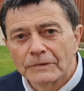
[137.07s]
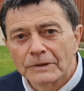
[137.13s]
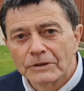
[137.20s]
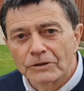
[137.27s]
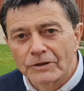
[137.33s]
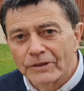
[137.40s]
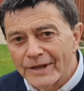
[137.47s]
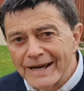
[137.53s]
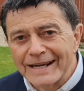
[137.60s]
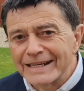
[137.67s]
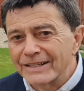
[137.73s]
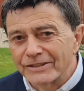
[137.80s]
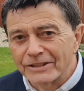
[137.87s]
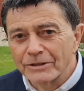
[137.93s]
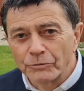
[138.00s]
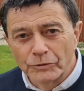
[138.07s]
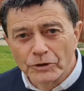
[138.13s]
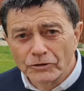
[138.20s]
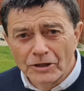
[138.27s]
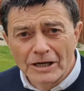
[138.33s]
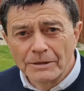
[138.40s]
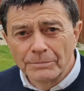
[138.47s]
So that is it. We're
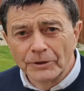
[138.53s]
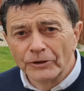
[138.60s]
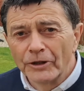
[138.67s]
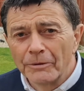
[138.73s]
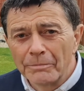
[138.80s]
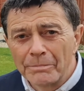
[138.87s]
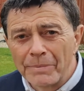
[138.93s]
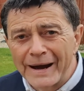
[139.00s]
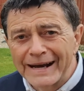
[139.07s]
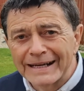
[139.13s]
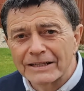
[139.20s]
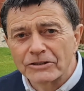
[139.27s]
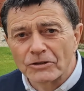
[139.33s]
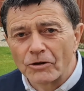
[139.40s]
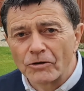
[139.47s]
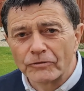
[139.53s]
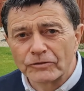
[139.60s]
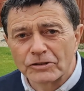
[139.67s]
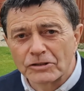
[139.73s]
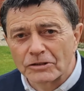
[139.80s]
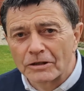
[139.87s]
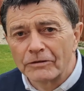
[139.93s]
trying to build up banks of
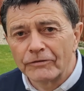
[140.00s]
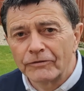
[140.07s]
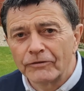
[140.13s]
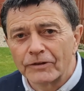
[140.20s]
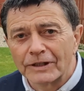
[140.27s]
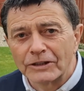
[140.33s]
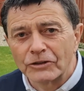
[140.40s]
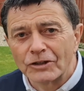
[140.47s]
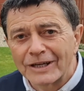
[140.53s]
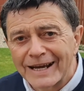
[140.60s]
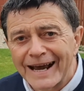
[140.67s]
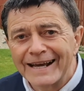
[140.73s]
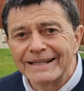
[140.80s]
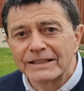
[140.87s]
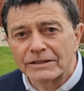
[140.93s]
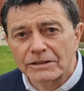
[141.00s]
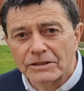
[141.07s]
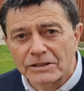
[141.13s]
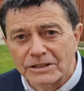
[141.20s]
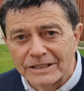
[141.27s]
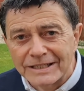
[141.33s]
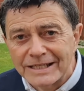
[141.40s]
stuff that you can't
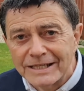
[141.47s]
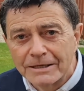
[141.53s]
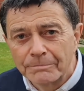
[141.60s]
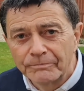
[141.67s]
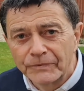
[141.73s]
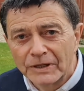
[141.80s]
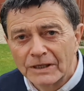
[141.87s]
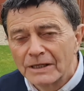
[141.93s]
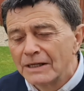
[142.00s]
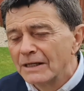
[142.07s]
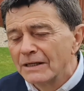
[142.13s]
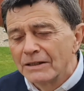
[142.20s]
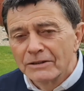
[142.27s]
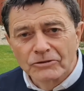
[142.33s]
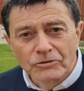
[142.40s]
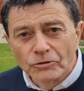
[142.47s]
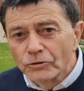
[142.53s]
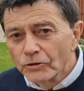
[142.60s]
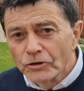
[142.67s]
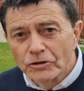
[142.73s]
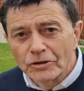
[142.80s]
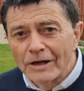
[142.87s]
see. It's no
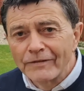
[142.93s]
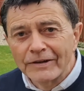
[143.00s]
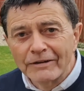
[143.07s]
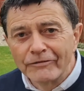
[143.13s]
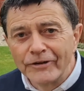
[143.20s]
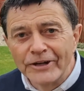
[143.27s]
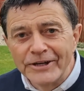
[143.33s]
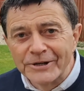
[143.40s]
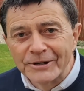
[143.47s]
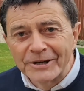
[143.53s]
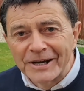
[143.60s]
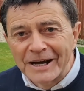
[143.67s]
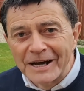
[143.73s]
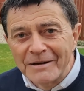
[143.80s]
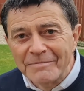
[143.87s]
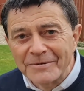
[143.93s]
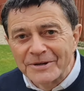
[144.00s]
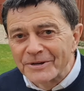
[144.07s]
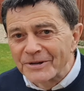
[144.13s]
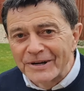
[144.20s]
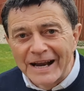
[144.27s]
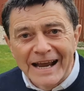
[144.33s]
use having a video camera
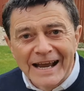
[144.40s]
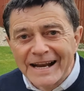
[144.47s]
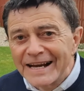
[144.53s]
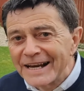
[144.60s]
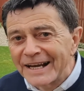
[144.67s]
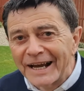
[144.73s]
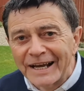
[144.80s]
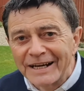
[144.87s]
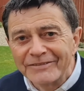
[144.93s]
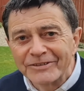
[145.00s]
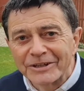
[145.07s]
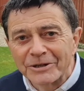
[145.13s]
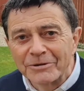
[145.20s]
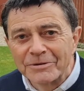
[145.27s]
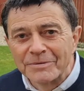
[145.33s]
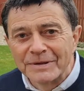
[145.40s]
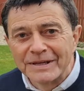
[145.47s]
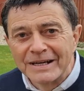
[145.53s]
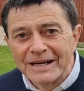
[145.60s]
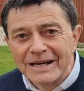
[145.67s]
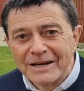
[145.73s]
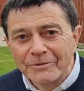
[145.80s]
or any kind of equipment.
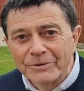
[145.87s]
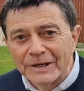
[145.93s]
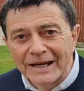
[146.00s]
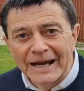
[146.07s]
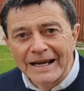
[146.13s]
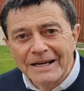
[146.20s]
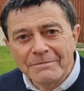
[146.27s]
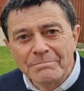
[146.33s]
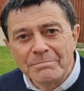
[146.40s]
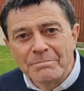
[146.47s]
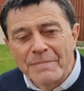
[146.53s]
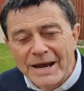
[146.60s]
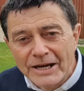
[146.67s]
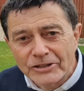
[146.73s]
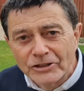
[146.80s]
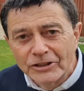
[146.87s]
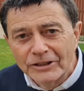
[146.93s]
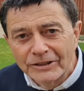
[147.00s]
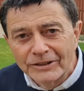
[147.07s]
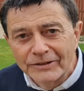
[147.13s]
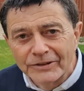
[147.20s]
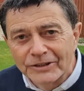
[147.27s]
We can't measure
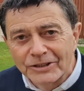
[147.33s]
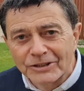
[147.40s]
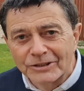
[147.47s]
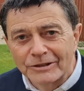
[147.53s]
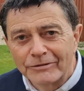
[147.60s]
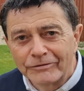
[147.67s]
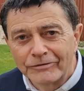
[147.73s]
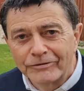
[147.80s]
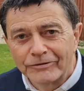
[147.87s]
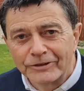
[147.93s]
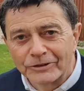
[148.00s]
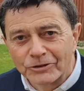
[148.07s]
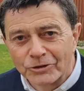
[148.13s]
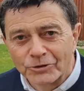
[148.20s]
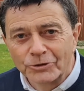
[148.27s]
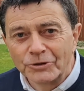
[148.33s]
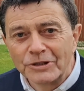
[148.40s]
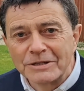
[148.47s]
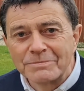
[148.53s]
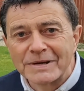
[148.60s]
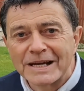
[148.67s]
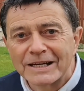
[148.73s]
the stuff that truly
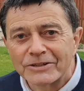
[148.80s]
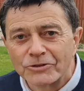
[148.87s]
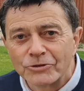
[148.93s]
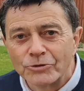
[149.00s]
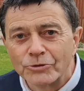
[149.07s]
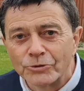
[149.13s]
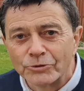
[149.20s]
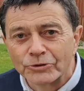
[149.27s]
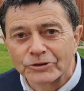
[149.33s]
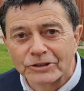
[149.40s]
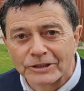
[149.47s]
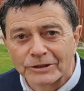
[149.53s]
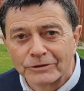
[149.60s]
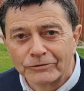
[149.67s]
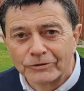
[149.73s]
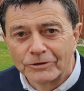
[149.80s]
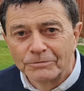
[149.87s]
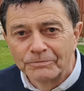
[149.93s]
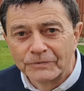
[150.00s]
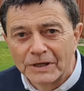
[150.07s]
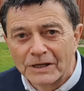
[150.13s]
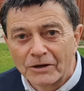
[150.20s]
makes you skillful
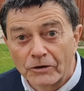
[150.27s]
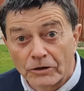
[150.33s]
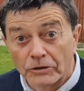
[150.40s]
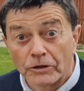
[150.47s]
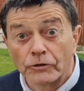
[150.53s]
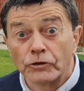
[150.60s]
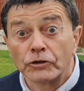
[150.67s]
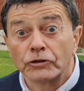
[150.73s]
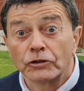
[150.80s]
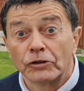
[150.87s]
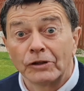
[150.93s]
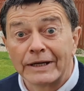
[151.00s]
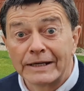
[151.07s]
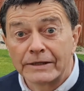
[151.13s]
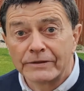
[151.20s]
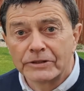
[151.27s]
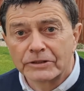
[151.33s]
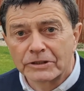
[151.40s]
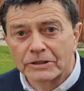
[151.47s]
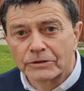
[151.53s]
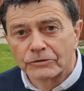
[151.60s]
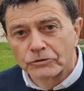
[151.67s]
or allow you to learn the
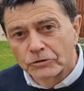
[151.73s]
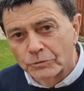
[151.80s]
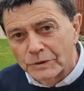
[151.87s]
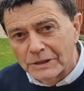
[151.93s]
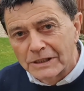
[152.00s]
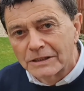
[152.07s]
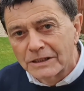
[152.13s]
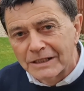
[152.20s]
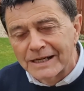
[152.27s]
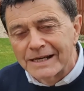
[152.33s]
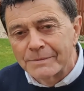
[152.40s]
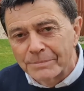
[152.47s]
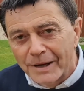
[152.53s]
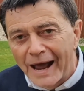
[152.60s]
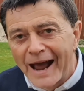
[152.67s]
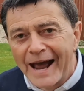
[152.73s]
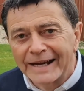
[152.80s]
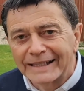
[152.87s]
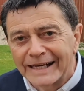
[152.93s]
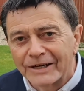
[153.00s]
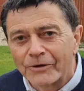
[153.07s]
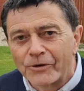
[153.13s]
skills. So we need to keep
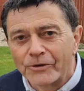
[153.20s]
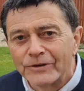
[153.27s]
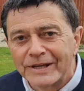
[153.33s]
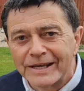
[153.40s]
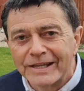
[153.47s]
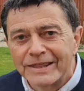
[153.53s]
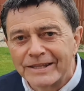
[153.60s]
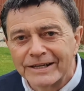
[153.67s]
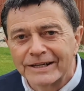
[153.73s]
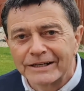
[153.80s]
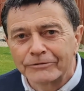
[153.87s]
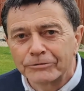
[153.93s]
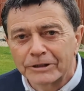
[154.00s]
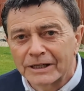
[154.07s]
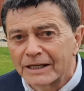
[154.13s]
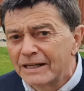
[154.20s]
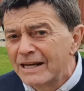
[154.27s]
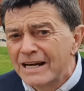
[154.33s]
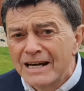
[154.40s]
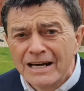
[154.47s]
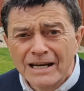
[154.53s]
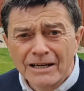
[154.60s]
hanging on in there if we can.
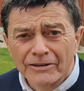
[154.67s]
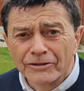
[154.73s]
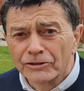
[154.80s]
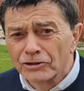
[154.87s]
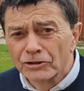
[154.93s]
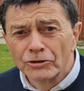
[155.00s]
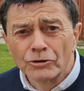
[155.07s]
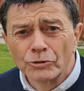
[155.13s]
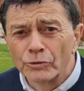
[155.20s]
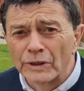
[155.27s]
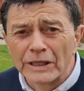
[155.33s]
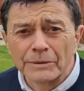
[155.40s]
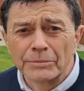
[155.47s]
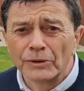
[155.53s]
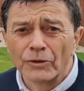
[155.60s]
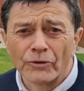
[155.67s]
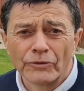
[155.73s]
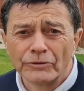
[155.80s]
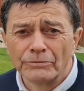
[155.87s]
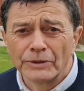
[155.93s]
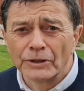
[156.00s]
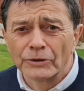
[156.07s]
This should go way
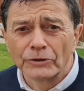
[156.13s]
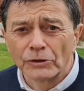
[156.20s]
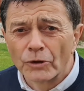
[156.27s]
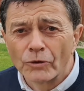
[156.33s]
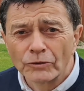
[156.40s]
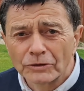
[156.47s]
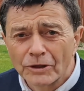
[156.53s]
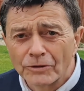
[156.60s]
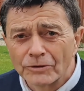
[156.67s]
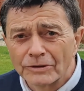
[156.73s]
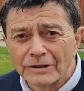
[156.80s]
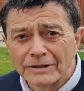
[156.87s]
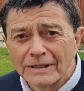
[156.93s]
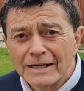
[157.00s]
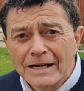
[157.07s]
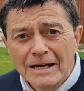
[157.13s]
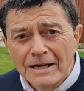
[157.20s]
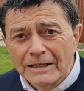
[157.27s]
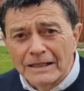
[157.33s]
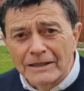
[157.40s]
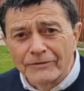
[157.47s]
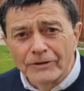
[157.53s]
beyond lockdown, and
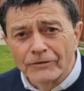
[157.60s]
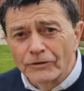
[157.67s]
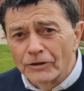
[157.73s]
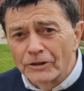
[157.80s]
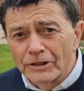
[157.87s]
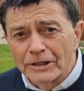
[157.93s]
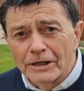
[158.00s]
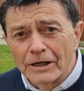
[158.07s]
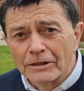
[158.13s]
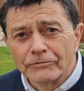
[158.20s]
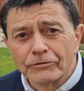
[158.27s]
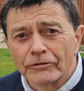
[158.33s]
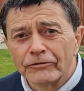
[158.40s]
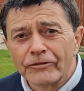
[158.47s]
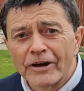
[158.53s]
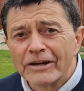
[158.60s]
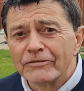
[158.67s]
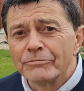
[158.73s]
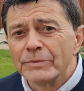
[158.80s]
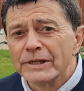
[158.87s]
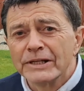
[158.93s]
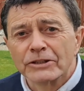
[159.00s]
even if you're in the garden for 5
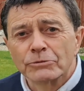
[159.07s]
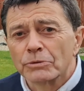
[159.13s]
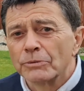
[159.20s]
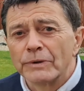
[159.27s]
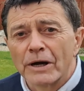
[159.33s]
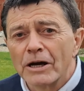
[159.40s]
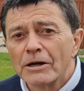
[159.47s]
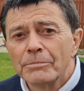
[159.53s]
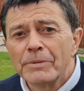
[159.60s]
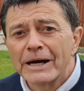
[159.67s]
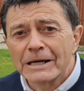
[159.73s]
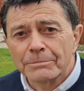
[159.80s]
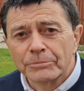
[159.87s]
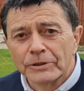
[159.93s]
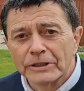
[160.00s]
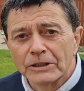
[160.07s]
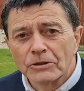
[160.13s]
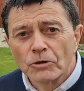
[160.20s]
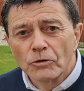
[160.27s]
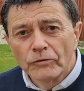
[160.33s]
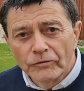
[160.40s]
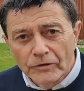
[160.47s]
minutes when we are back playing
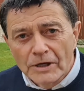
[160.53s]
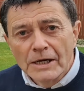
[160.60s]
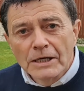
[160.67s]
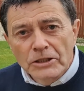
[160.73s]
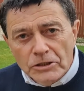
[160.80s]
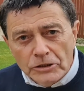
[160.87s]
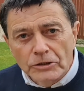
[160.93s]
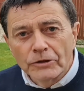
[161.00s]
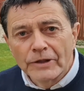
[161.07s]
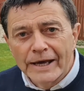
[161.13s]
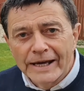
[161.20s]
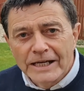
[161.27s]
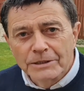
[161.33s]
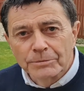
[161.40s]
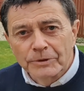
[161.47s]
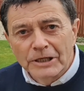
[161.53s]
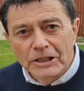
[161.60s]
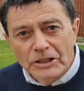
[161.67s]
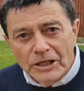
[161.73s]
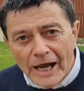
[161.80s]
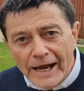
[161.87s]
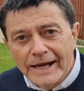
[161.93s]
golf, still that
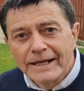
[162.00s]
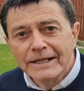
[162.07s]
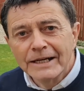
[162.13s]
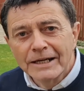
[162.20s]
exploration, hit